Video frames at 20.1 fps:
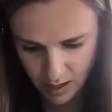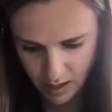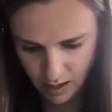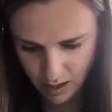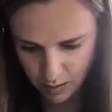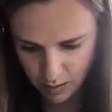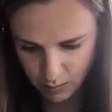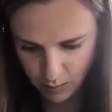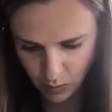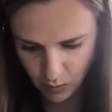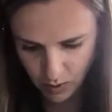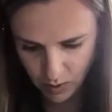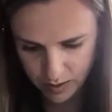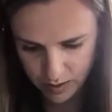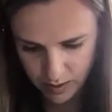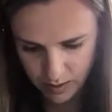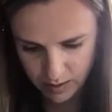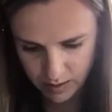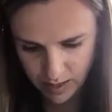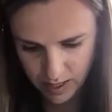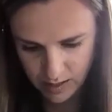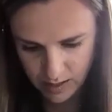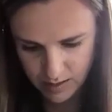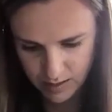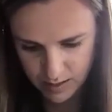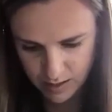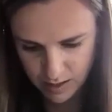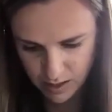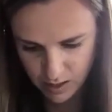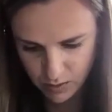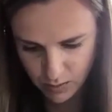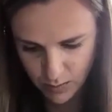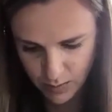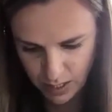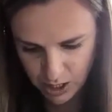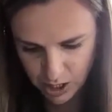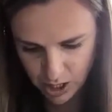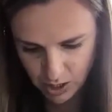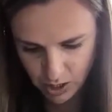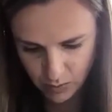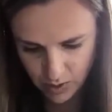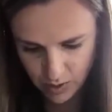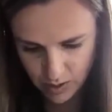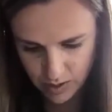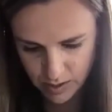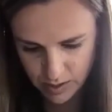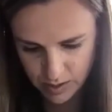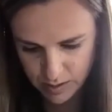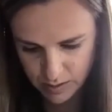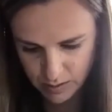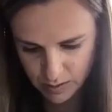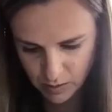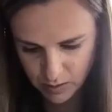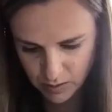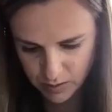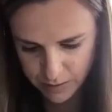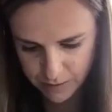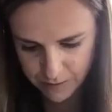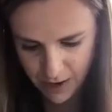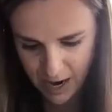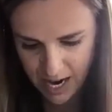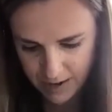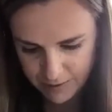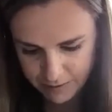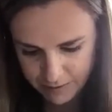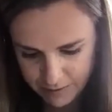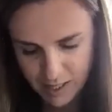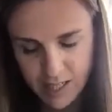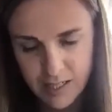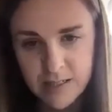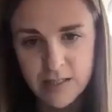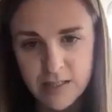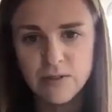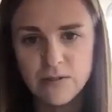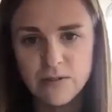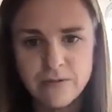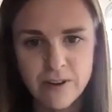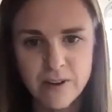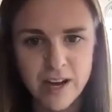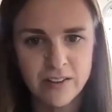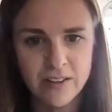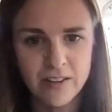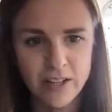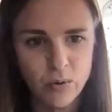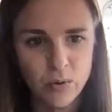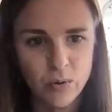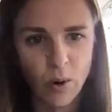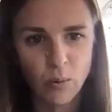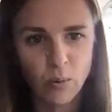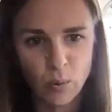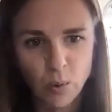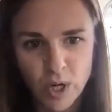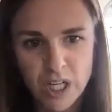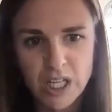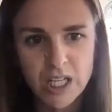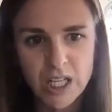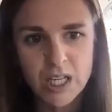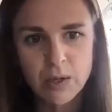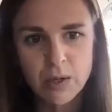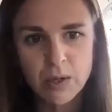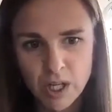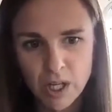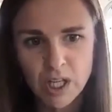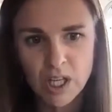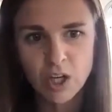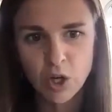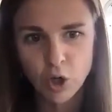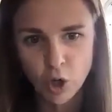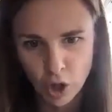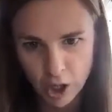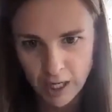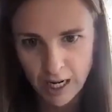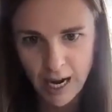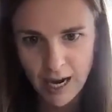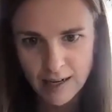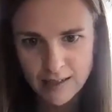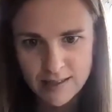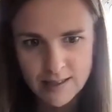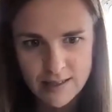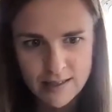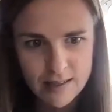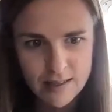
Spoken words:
But one of the things that you mentioned was those 5 things that you found that you are really, really good at.